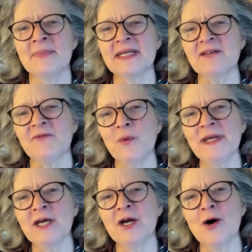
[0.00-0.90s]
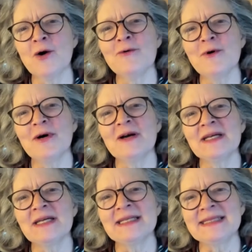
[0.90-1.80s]
But if we go
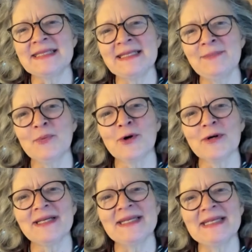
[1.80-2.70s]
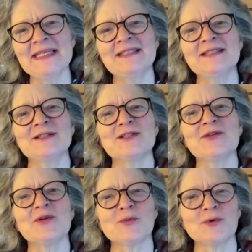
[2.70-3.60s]
deeper
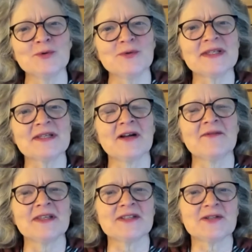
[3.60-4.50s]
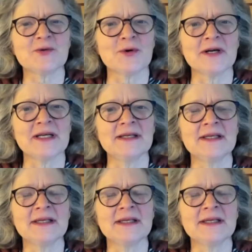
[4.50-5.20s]
into the roots of this story,